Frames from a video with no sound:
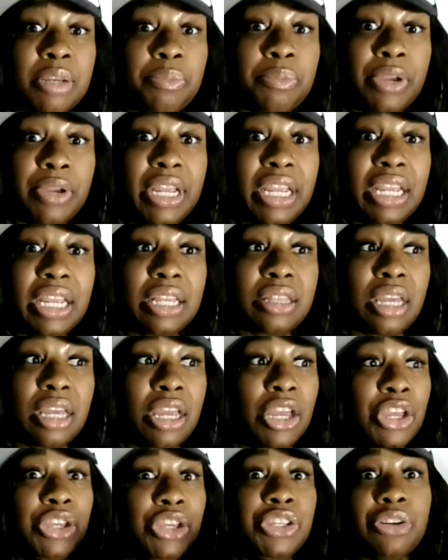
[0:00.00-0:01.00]
breathe,
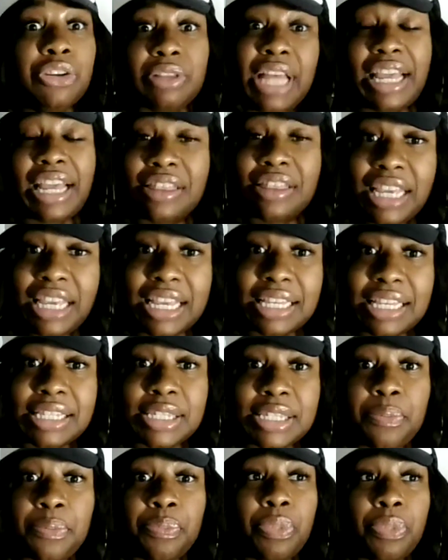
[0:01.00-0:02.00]
you're like
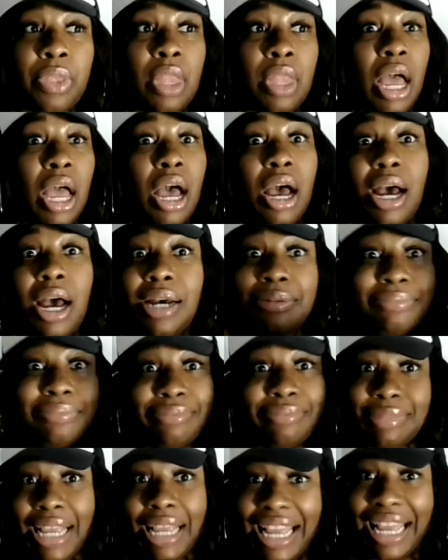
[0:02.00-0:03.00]
this. And
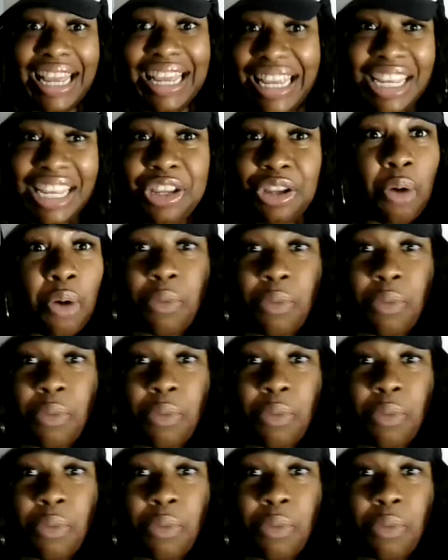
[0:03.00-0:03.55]
you don't